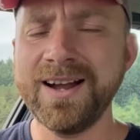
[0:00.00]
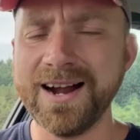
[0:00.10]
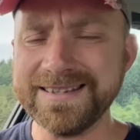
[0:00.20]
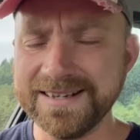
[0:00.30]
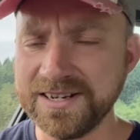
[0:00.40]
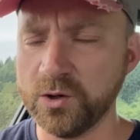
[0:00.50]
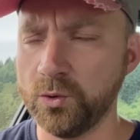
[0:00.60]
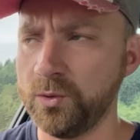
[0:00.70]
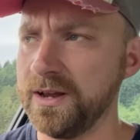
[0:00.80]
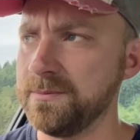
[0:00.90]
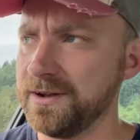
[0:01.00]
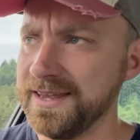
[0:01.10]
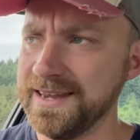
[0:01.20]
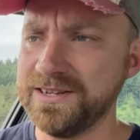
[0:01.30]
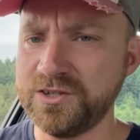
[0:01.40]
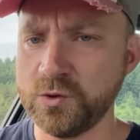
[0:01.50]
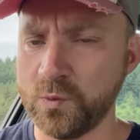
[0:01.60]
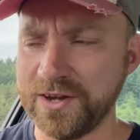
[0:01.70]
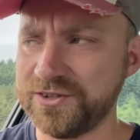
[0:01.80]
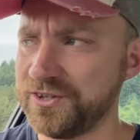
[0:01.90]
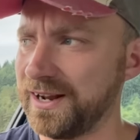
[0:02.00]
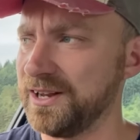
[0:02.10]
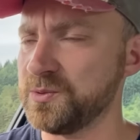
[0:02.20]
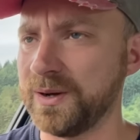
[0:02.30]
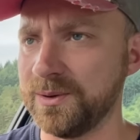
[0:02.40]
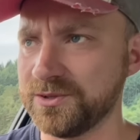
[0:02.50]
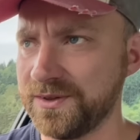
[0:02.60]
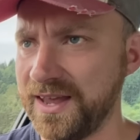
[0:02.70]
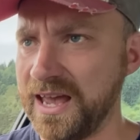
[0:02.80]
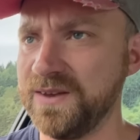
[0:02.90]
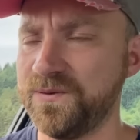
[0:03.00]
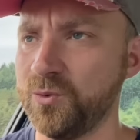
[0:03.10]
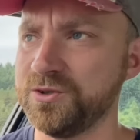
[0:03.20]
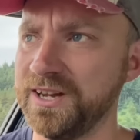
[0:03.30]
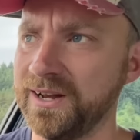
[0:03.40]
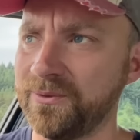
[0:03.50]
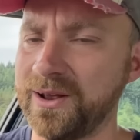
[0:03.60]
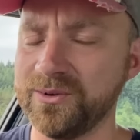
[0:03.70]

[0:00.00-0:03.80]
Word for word: I did it all in my east to west challenge when I was on the A14 around